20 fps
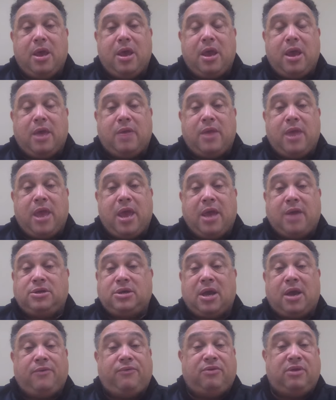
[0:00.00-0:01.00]
And they actually,
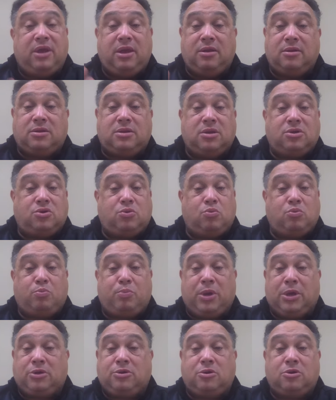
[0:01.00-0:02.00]
I've seen
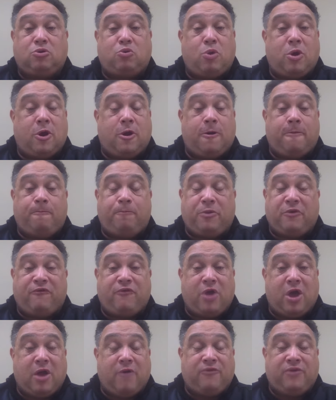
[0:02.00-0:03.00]
pictures where
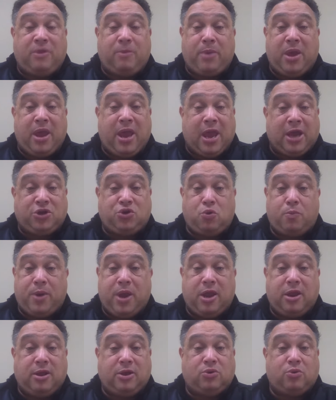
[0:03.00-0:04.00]
I've seen actual
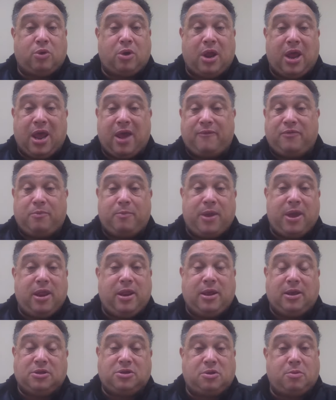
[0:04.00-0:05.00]
paintings where half the
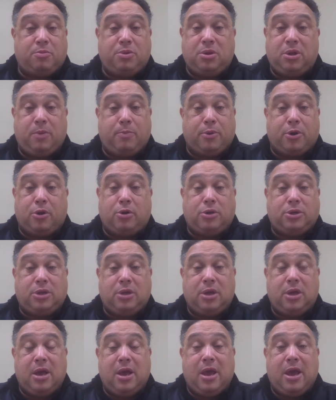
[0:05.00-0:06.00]
painting is completely burnt,
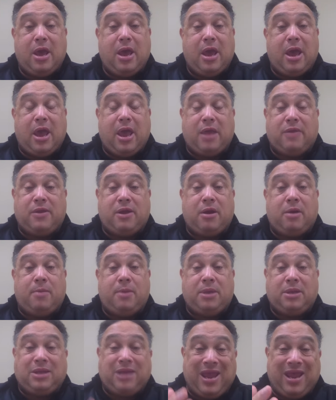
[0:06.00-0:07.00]
and they're able
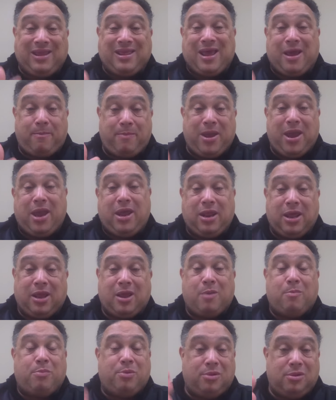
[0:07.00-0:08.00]
to take that painting,
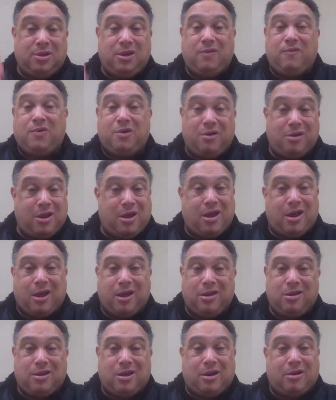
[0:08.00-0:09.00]
believe it or not,
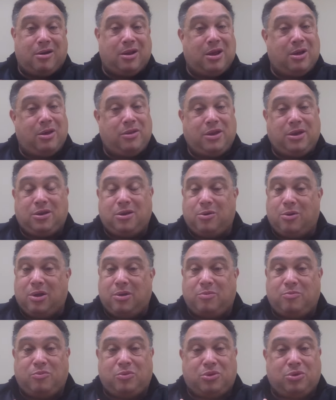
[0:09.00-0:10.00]
I don't know how they do it,
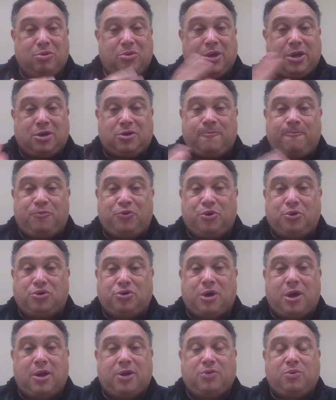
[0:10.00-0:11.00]
through like
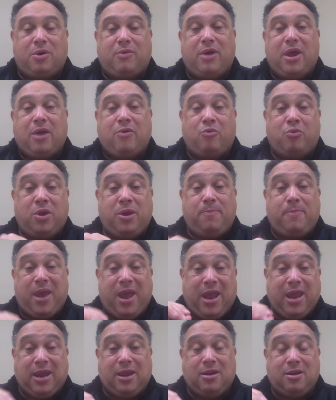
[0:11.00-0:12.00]
electronics, whatever, and
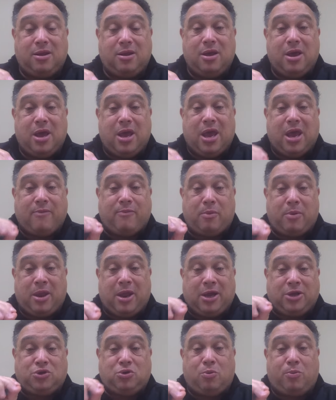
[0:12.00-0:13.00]
repaint, have an
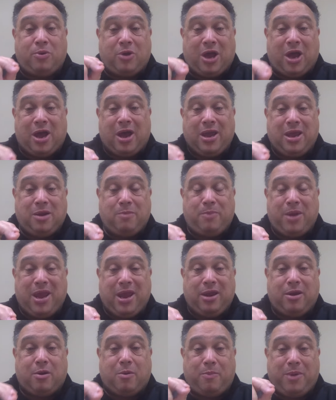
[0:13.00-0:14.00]
actual high-end
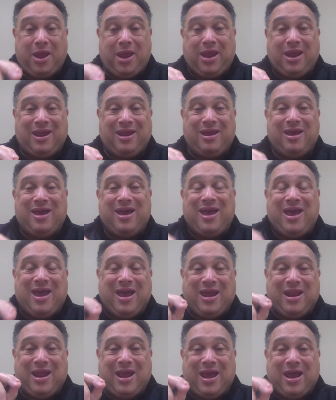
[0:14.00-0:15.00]
painter paint
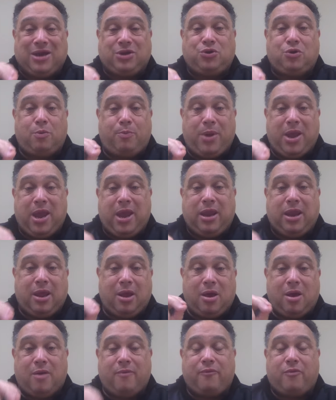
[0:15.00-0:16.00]
an actual painting
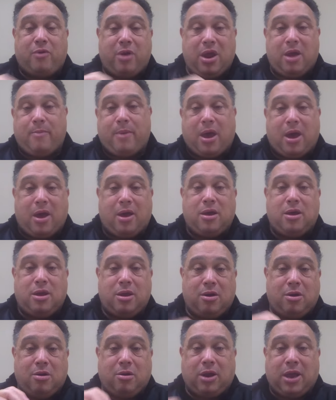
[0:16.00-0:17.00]
of Grandma in
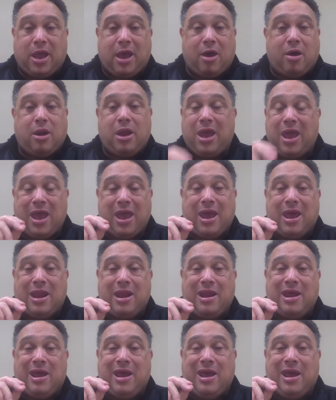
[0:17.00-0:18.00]
her gown, and
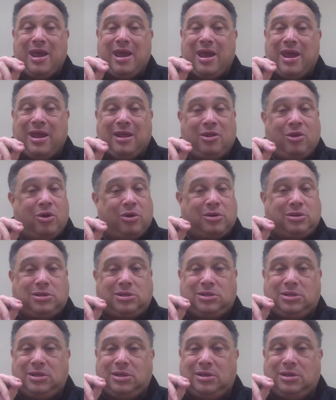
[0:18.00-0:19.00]
it
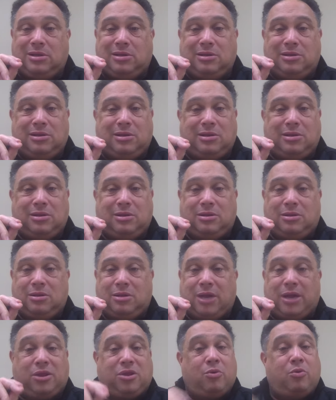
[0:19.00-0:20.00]
looks
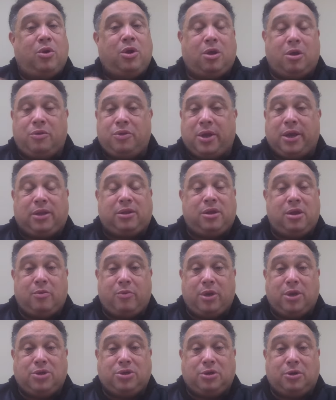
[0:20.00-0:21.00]
like the
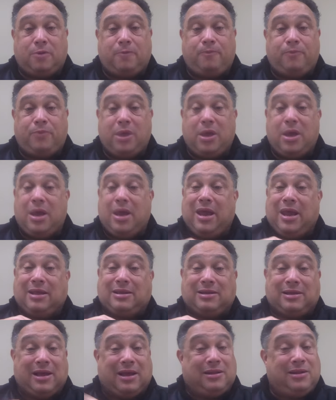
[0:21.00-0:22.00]
original. It's
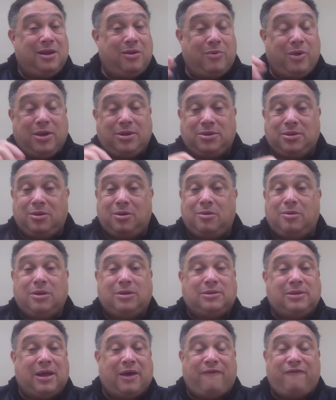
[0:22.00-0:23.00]
not the original. It's
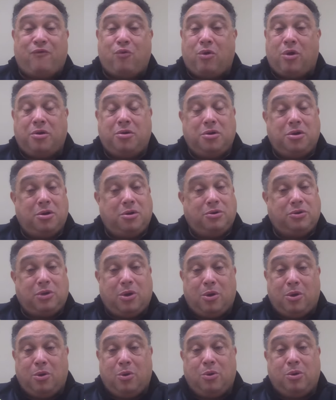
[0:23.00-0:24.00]
not 400 years
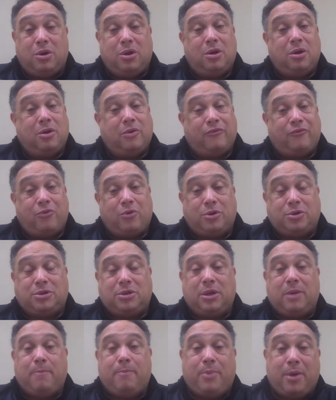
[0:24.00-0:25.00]
old,
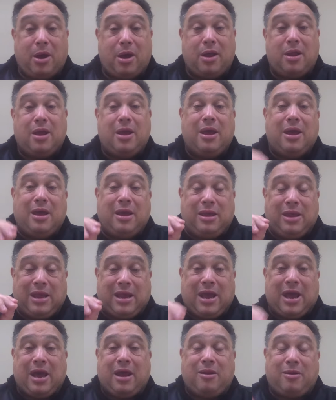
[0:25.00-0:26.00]
unfortunately, but you
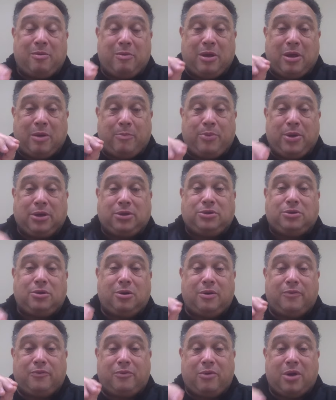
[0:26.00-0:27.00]
got a picture
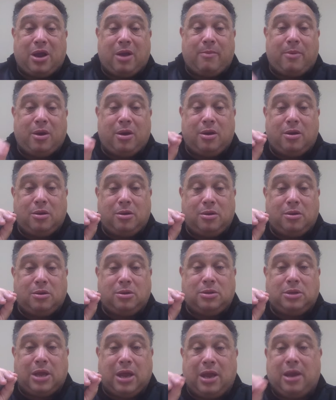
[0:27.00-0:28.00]
of Grandma
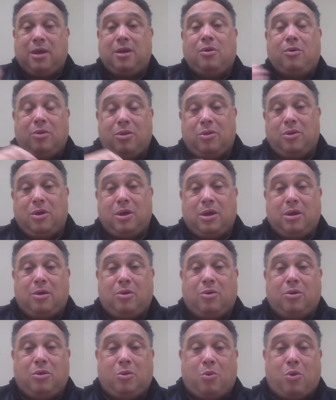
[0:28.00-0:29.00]
hanging
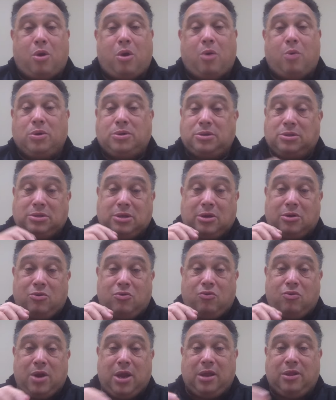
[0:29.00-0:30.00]
on the wall, which is a
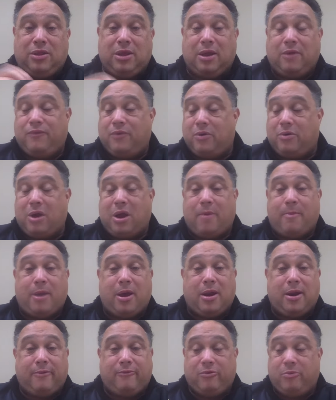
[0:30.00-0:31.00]
great thing for Grandma
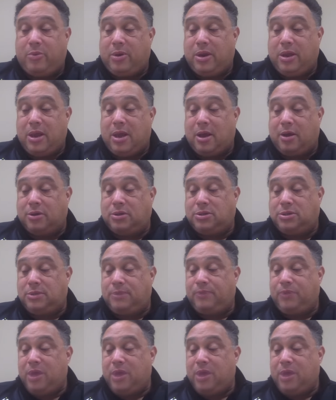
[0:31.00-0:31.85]
and everybody else.